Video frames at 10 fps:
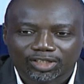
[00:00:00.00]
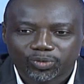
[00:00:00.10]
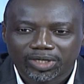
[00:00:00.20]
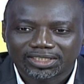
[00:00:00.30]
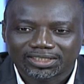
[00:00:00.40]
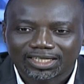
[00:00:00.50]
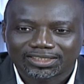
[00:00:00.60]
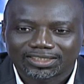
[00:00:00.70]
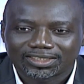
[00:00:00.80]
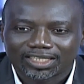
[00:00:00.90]
a
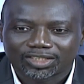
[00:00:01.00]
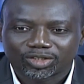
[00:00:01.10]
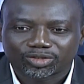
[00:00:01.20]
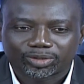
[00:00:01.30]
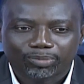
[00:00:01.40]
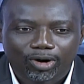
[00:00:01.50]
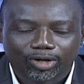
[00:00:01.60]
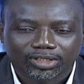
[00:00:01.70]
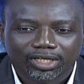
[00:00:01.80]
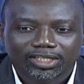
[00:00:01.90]
2013 census
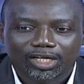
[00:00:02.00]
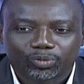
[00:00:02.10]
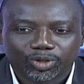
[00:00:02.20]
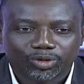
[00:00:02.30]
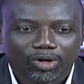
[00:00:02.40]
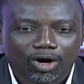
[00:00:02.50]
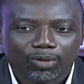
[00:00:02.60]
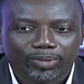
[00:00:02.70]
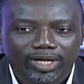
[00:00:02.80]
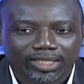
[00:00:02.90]
report that we should
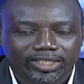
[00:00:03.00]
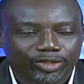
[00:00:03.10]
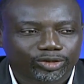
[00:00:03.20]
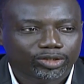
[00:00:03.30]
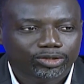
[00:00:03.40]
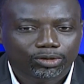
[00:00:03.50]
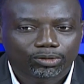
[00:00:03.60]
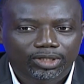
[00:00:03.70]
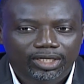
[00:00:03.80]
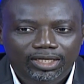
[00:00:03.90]
all pay attention to.
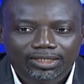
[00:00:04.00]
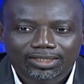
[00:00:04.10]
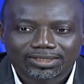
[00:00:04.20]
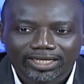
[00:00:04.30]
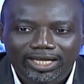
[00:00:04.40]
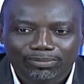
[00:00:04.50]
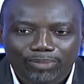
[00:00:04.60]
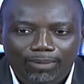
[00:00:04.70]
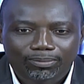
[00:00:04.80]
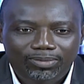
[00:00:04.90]
The ticking
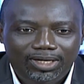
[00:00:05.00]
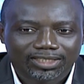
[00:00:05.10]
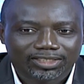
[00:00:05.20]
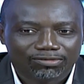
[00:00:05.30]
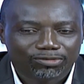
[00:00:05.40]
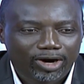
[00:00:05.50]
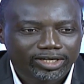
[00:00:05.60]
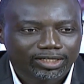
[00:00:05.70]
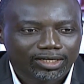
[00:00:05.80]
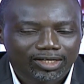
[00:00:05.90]
bomb, let's
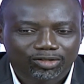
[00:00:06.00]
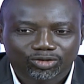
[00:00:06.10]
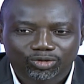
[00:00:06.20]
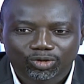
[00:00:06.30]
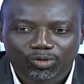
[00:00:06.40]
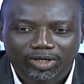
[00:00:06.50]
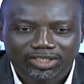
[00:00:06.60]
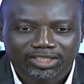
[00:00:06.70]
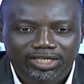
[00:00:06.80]
avoid it. Let us do what is